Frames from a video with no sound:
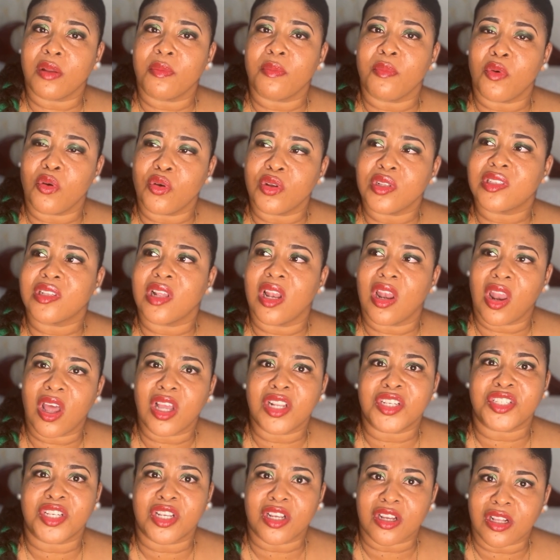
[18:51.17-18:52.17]
most
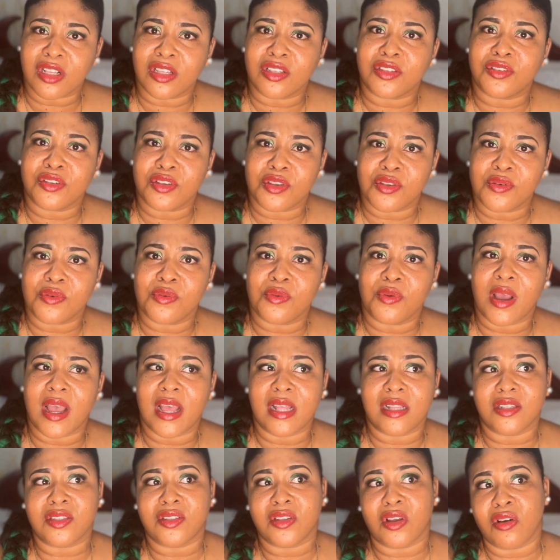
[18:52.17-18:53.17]
logical to you
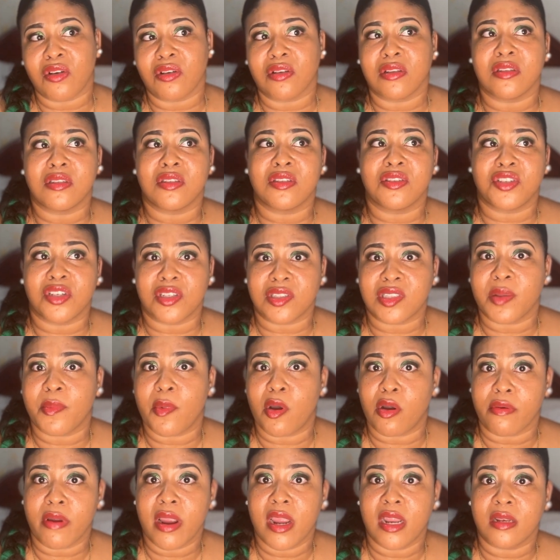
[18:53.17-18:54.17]
and sounds just about
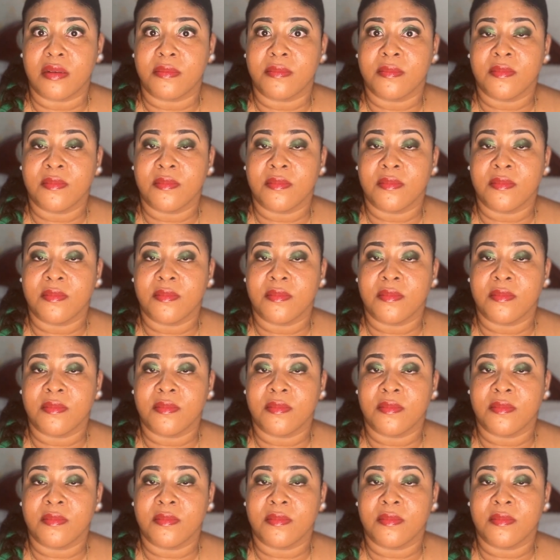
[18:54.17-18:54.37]
right.